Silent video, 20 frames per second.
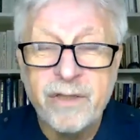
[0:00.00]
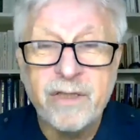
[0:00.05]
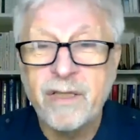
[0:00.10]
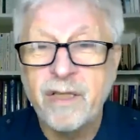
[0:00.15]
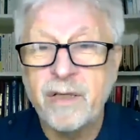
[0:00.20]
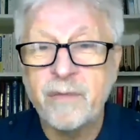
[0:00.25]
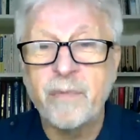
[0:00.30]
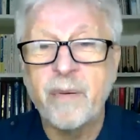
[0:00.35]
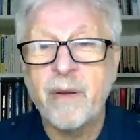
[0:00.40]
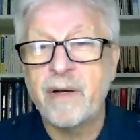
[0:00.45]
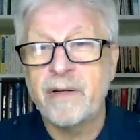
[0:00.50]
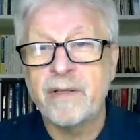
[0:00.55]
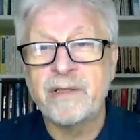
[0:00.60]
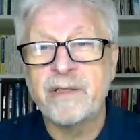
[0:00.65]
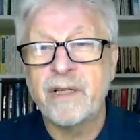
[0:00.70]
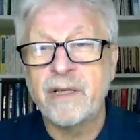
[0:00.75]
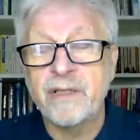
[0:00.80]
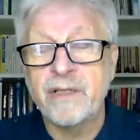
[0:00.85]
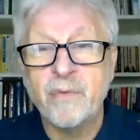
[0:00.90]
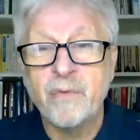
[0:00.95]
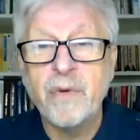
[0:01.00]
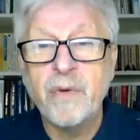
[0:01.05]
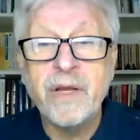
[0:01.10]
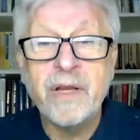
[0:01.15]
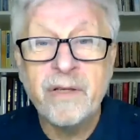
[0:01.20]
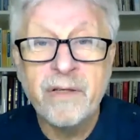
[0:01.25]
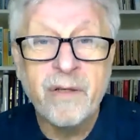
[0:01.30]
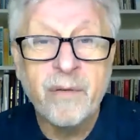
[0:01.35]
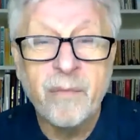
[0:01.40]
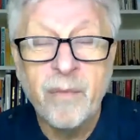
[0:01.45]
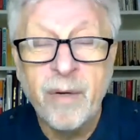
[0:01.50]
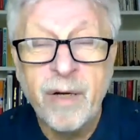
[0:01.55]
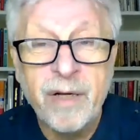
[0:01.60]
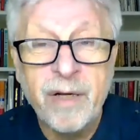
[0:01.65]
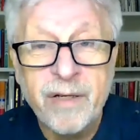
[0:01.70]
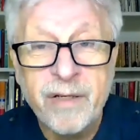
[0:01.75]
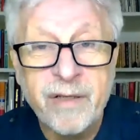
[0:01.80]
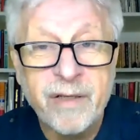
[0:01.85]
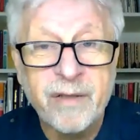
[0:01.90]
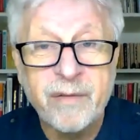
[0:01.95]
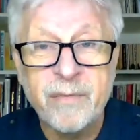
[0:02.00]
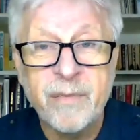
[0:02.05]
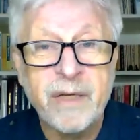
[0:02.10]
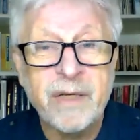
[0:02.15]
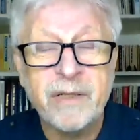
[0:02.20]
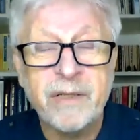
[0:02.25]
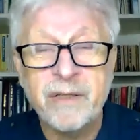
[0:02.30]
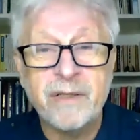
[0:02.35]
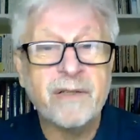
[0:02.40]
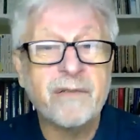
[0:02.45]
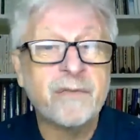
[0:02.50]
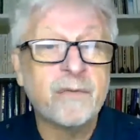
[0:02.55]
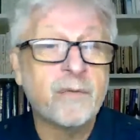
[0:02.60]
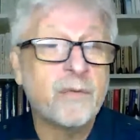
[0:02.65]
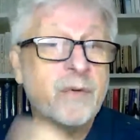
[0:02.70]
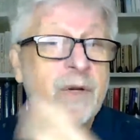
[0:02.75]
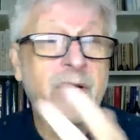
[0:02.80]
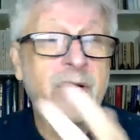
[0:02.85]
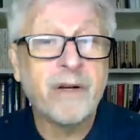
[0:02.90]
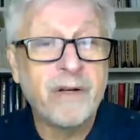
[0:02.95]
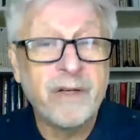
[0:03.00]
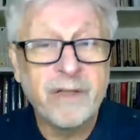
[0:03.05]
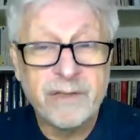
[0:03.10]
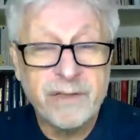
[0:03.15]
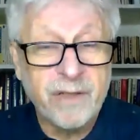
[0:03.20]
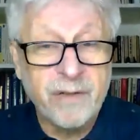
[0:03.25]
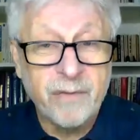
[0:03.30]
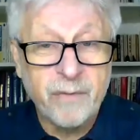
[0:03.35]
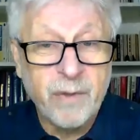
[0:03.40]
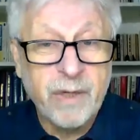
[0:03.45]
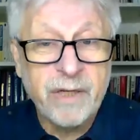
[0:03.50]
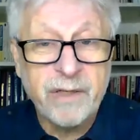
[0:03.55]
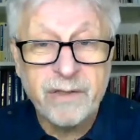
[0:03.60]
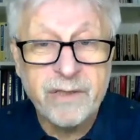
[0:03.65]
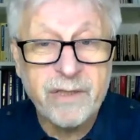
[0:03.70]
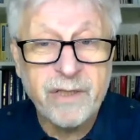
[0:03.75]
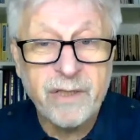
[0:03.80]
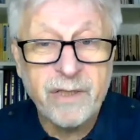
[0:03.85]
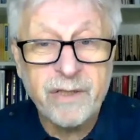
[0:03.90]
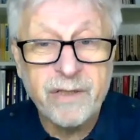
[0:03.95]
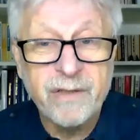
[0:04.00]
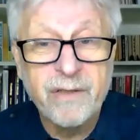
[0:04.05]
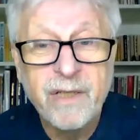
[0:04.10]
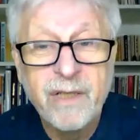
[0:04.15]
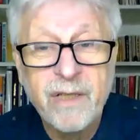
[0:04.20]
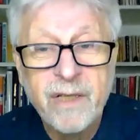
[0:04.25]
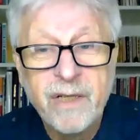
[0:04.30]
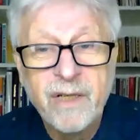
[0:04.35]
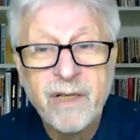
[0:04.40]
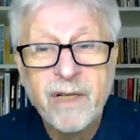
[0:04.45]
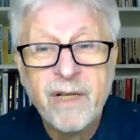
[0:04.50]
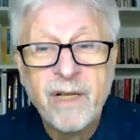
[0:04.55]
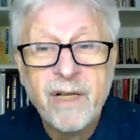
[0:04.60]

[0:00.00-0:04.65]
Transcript: or is it that parasites weaken the body and make it even weaker weaker still?